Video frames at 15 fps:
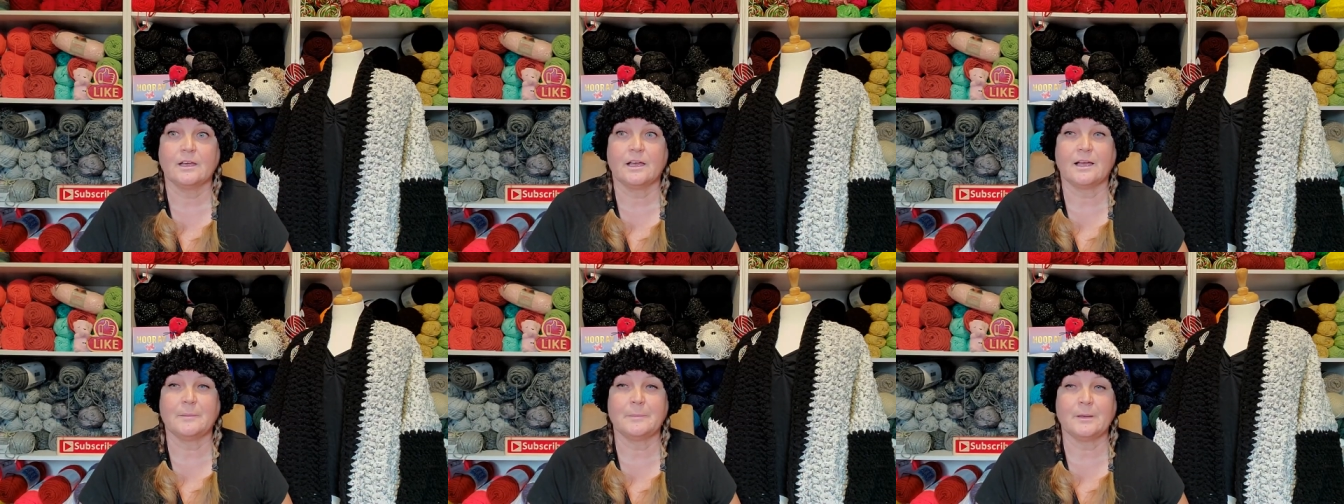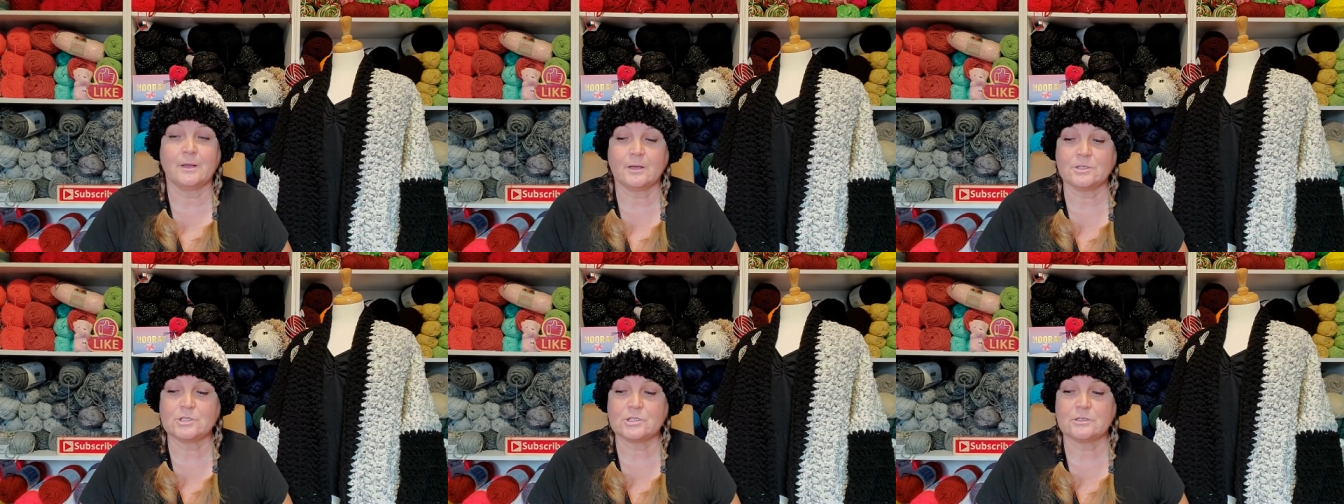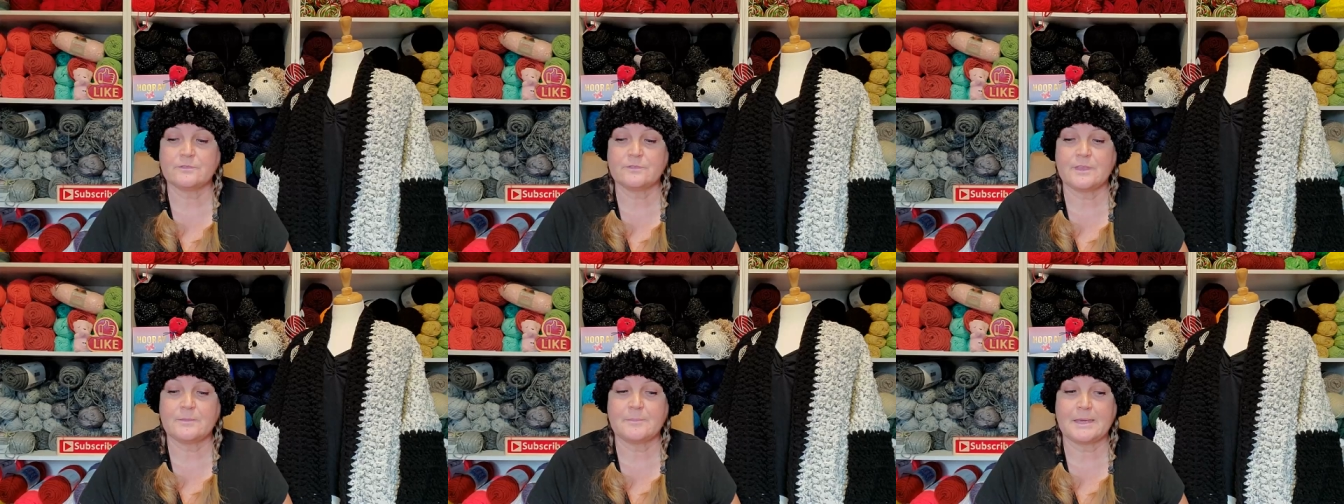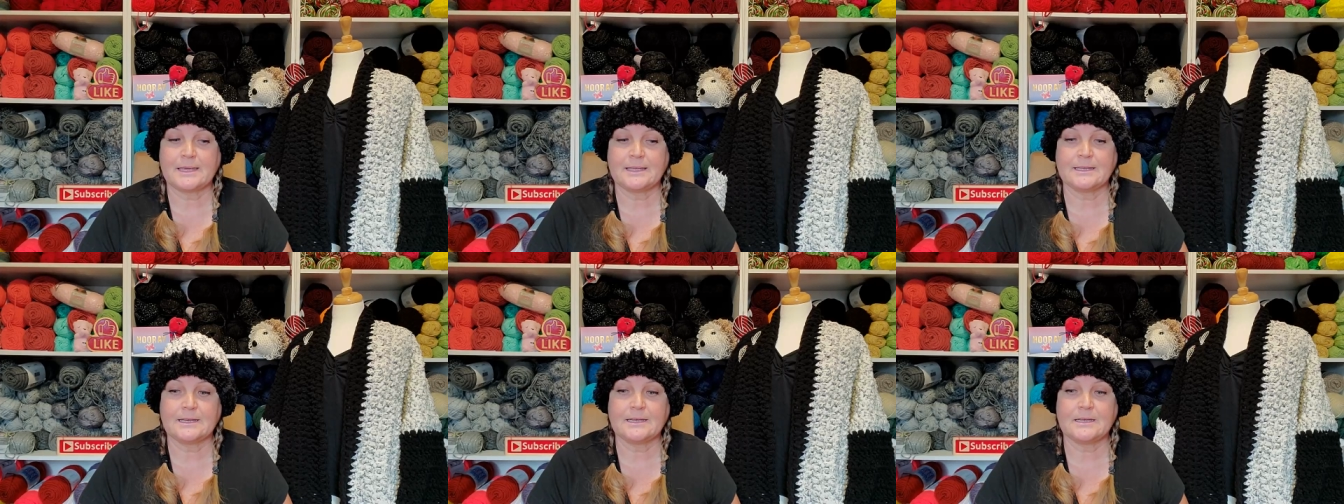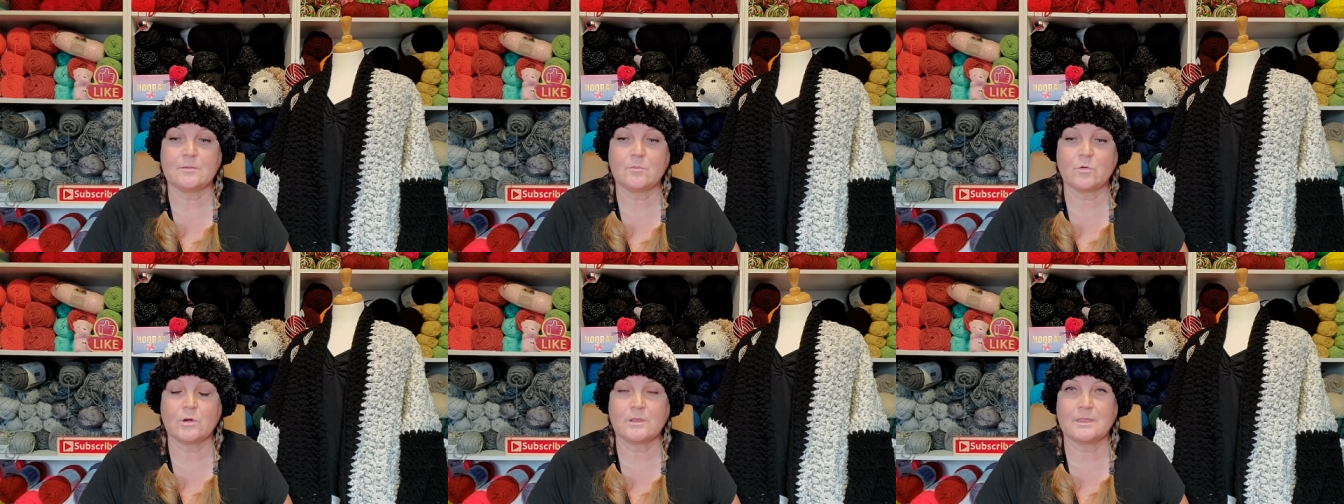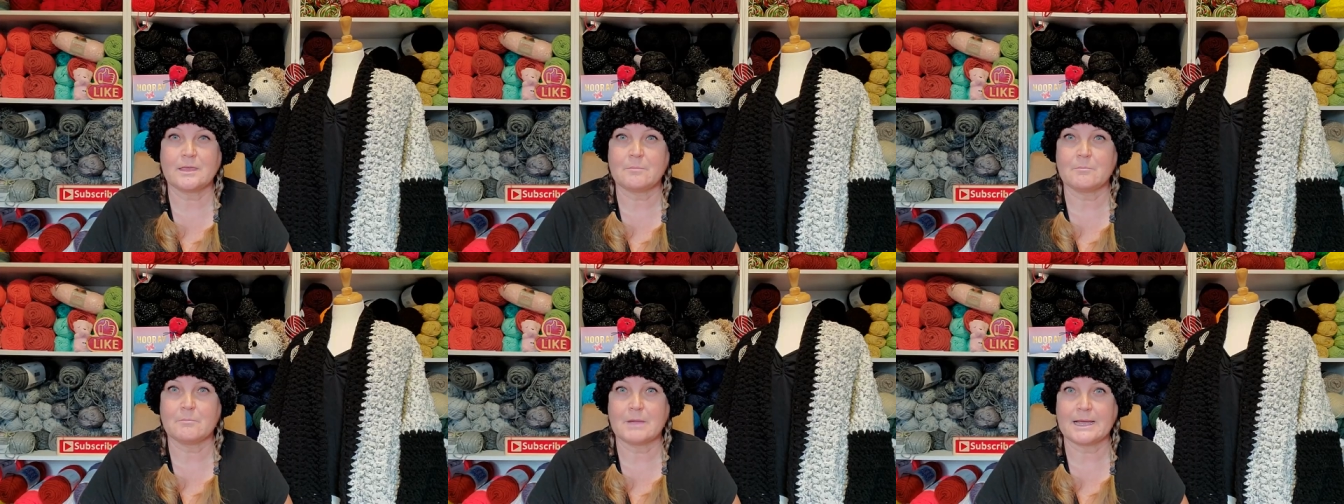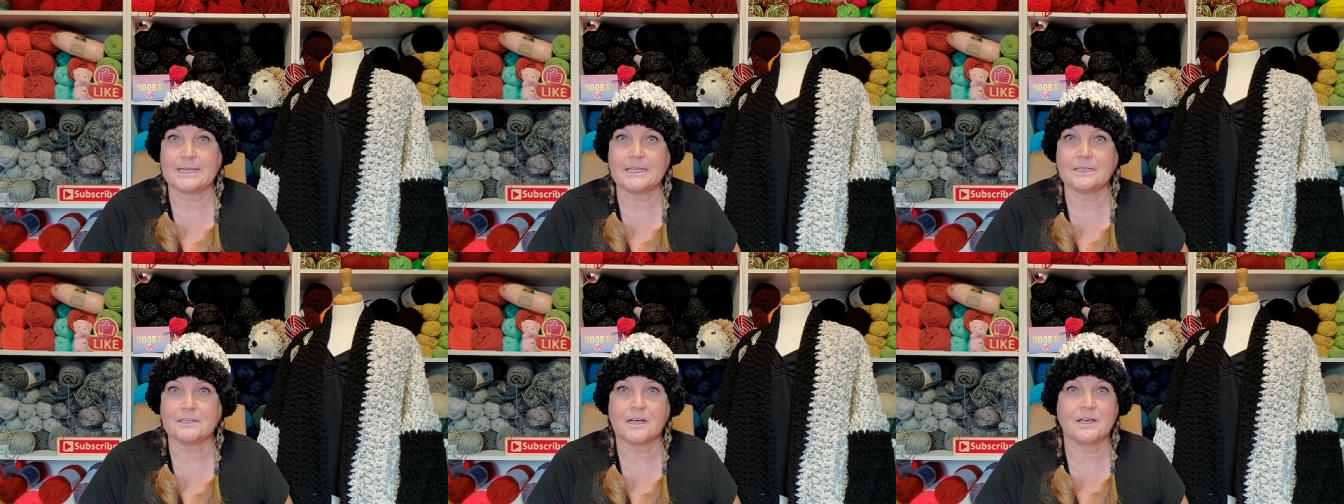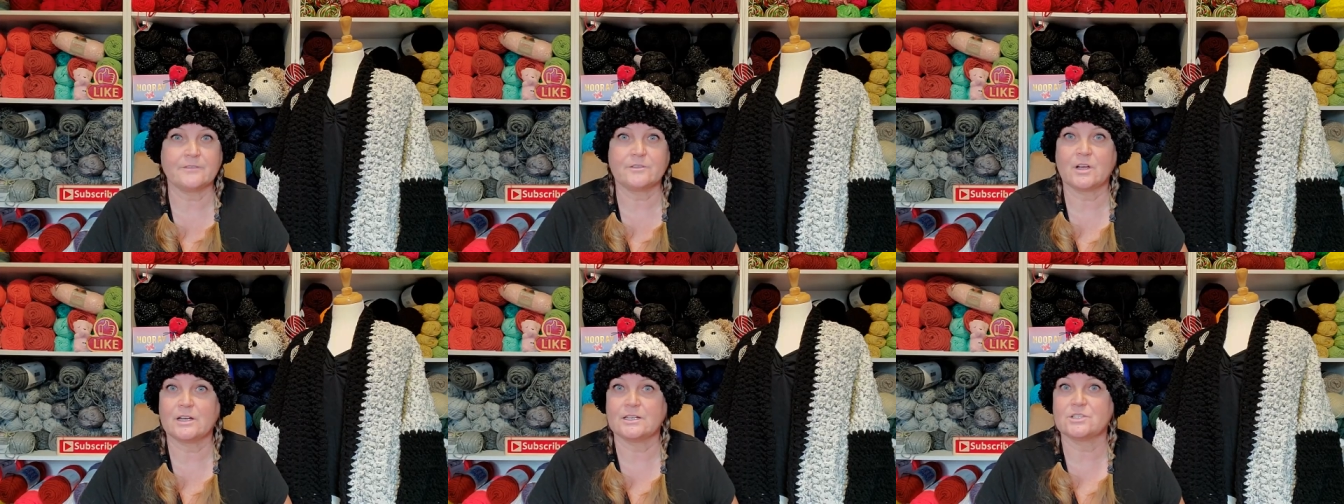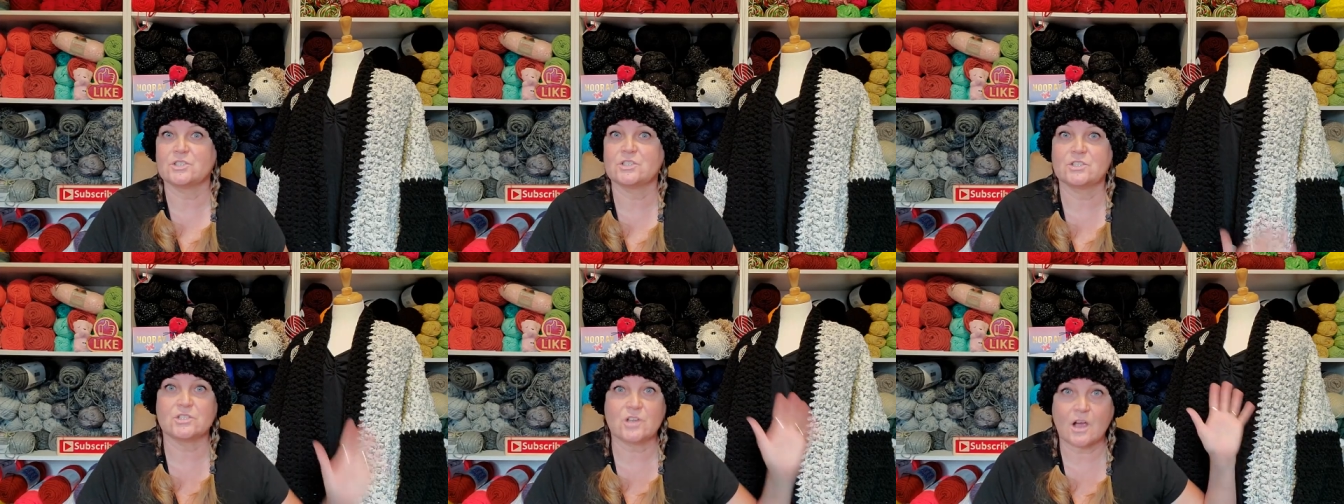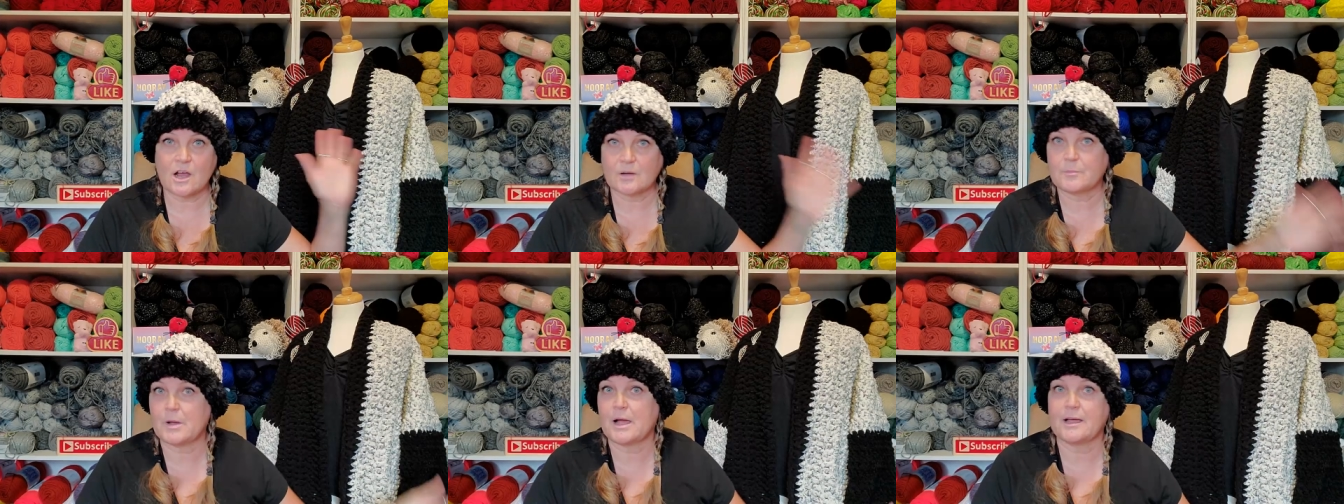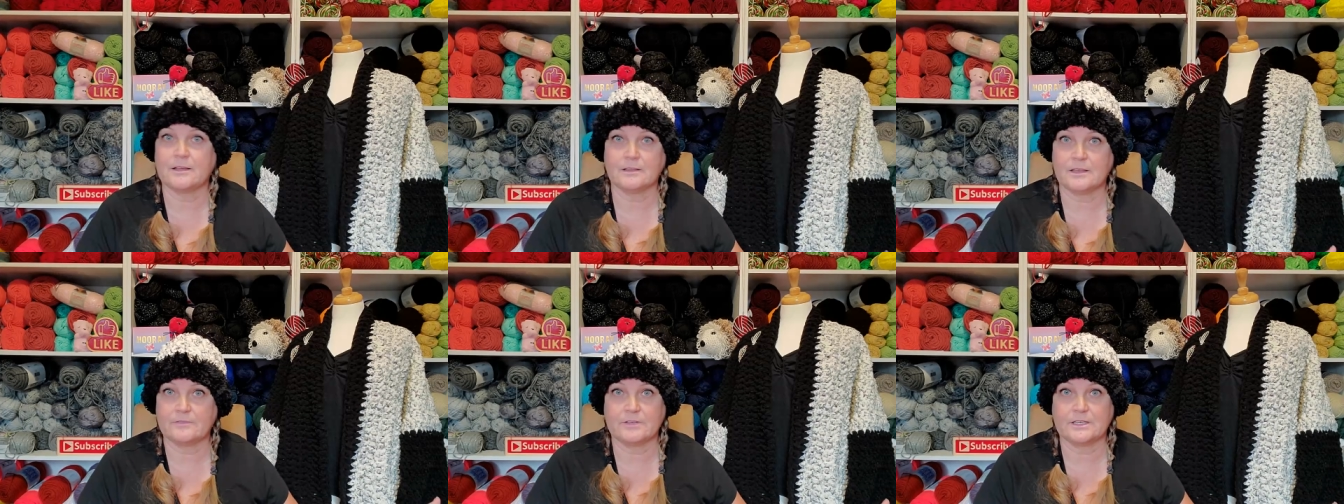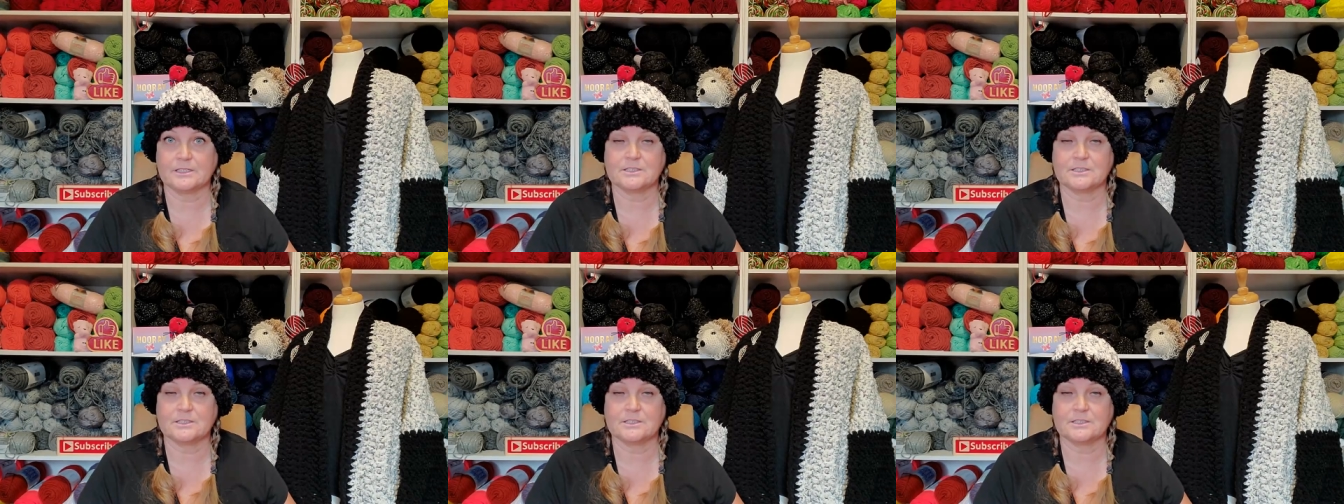I'm not sure if they make it anymore. They might. I've got a stockpile of it.